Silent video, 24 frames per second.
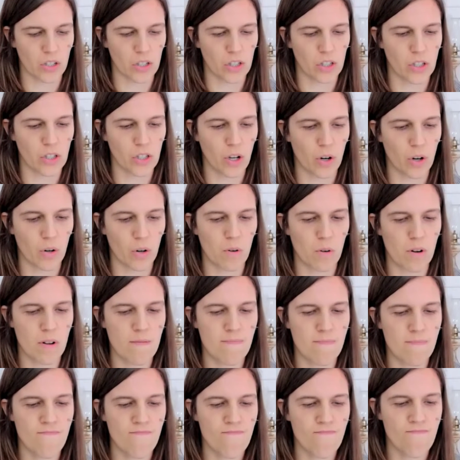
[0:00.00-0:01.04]
So Oh
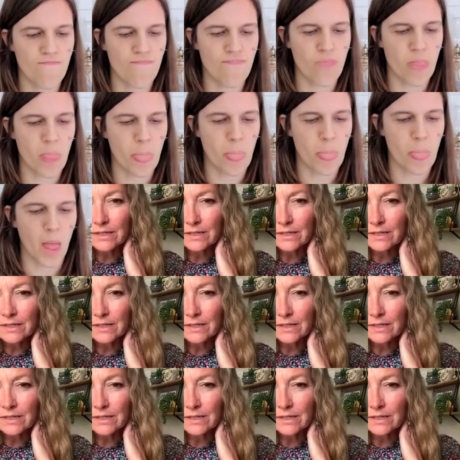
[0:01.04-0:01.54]
good. I love